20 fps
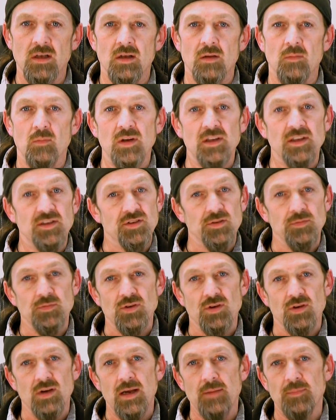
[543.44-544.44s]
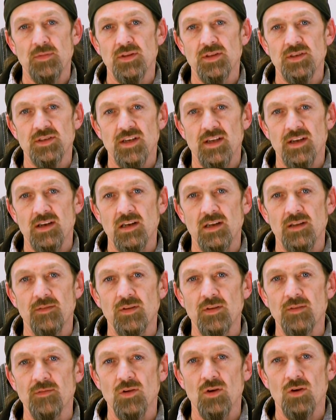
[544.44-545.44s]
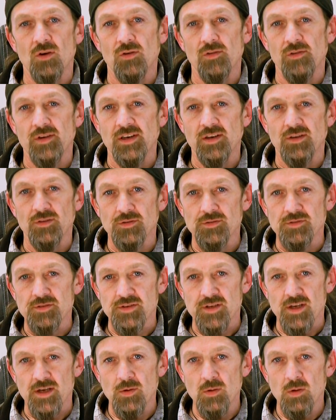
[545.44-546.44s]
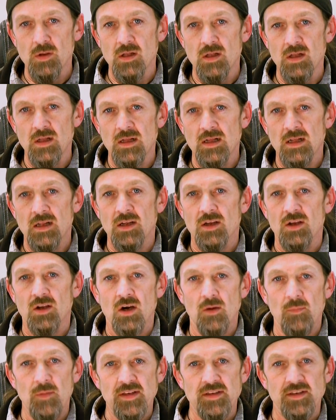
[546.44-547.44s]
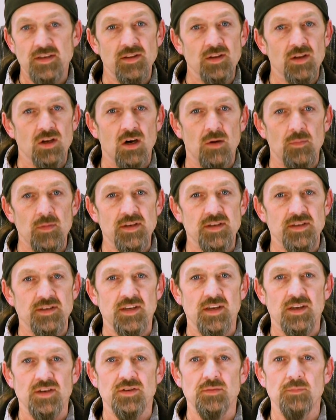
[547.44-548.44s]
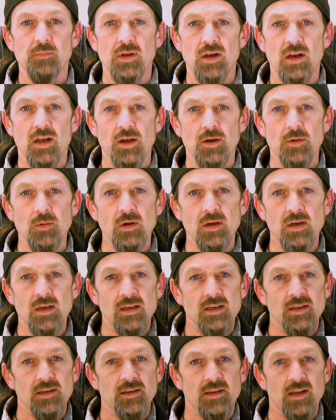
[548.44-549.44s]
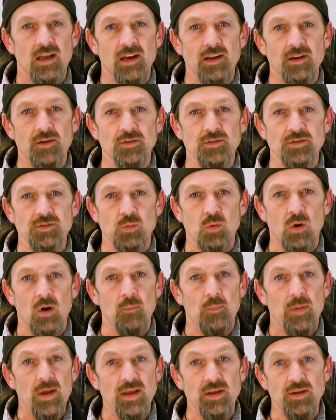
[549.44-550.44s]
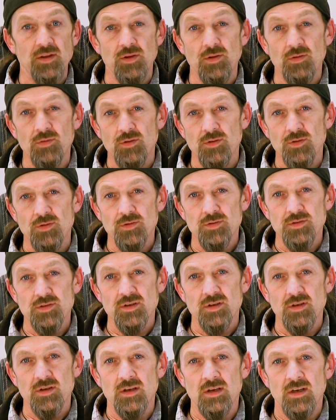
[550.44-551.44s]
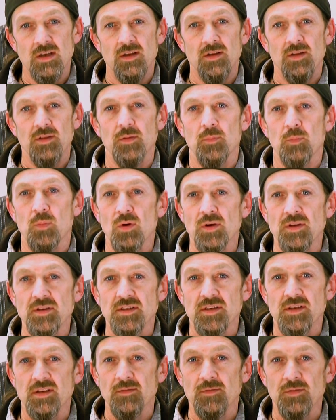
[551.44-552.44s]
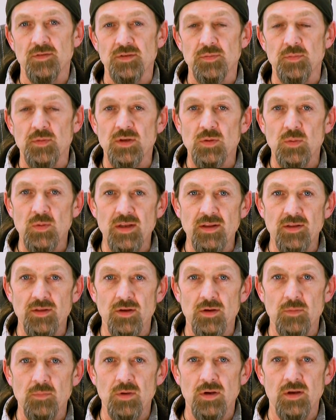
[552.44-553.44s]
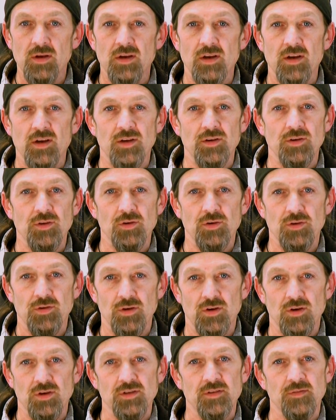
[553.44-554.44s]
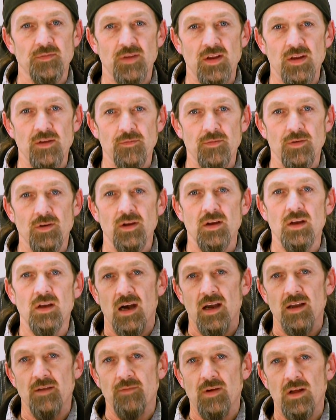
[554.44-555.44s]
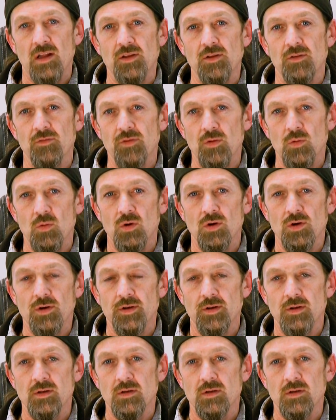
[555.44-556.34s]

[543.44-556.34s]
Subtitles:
Please subscribe to the channel if you've not already done so. Comment in the comment section below, telling us what bait you used, the points difference between them, and your dog's favourite high value reward.